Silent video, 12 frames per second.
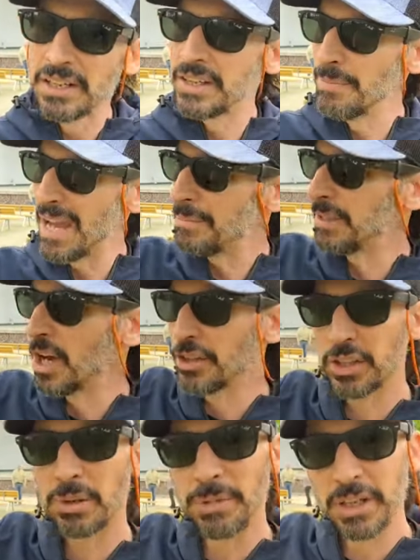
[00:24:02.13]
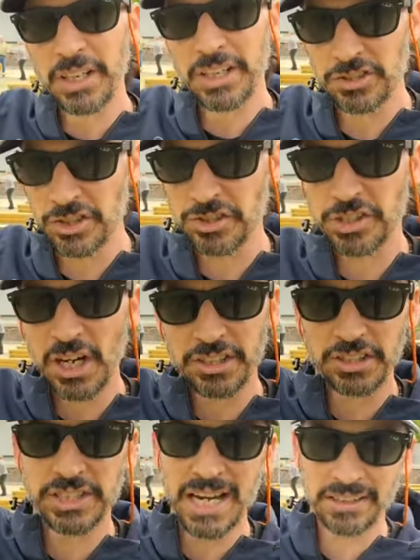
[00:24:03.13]
then maybe other communities will
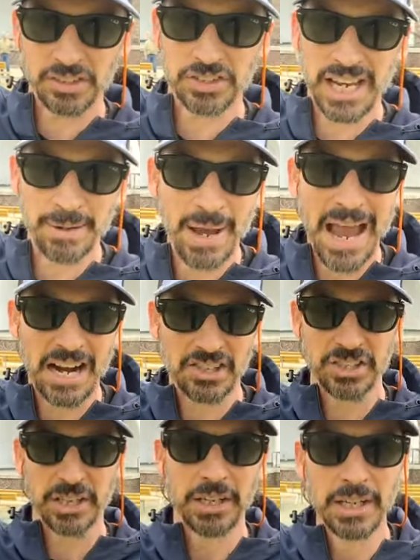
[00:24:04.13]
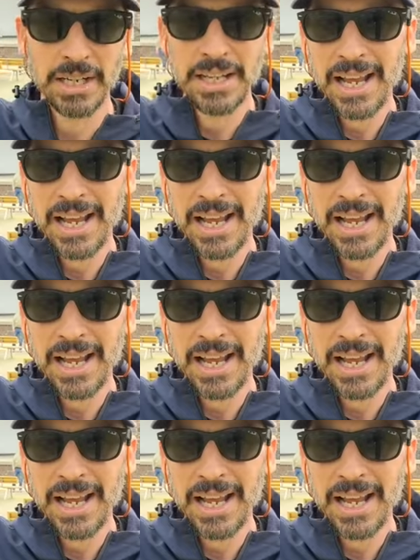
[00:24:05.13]
start to take the same action,